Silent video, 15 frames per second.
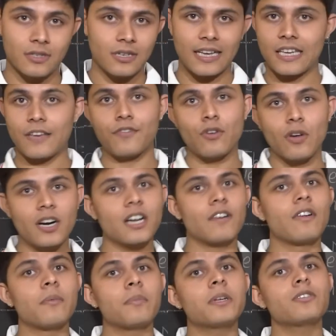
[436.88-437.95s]
like if you are a
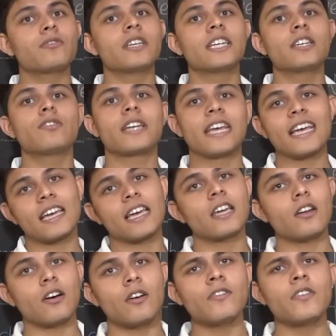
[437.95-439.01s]
developer, you need to take
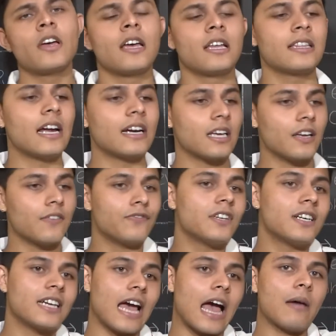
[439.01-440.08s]
care of that if
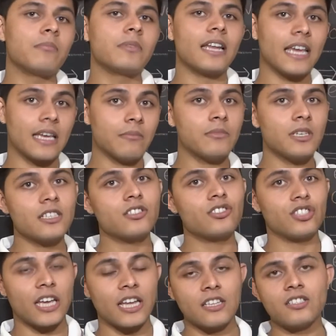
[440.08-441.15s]
the tab name
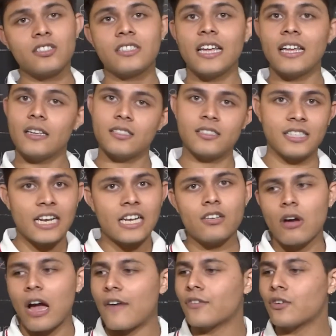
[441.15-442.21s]
is changed, still
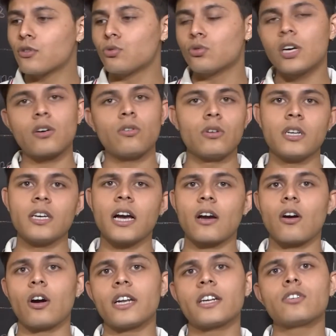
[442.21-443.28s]
you have to do the coding
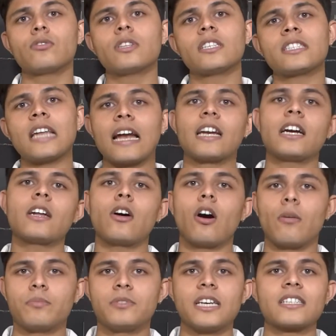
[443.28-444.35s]
according to the standard
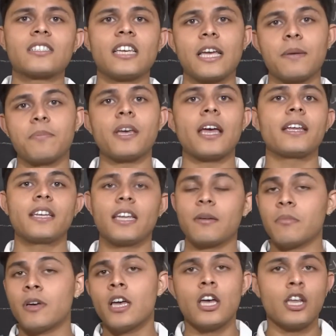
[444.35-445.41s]
objects API
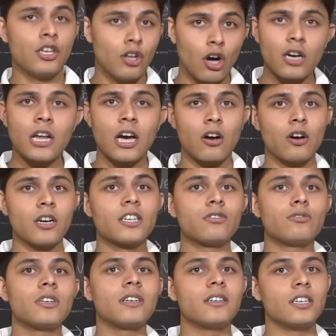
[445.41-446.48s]
name, not according
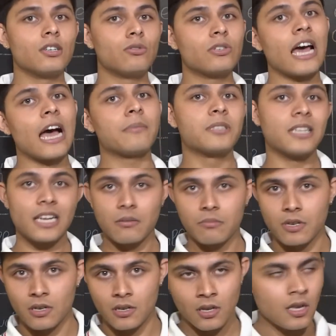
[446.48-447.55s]
to the new tabs
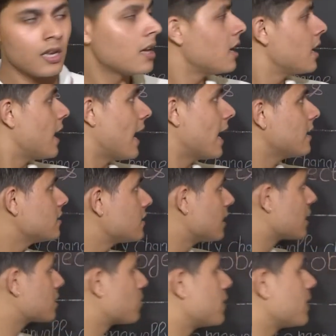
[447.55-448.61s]
label. And the
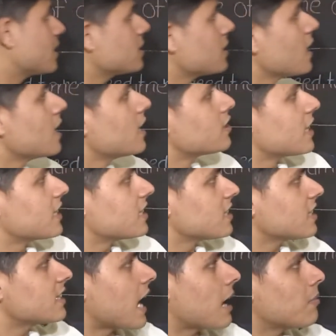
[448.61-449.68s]
next point is,
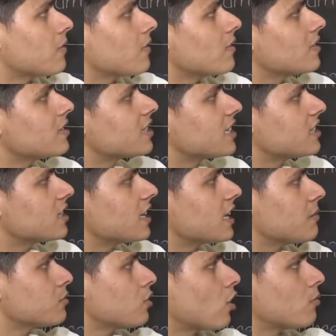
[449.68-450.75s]
changing the tab label will change the
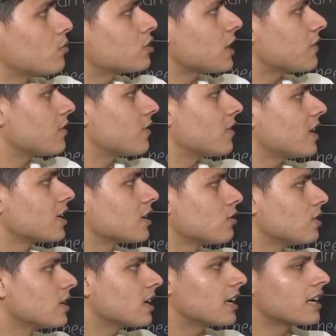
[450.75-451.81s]
names almost everywhere,
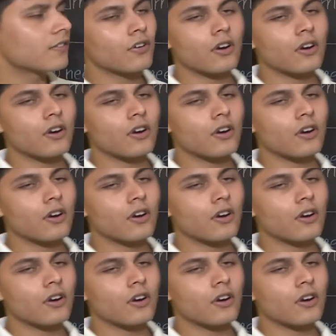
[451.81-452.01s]
including Connect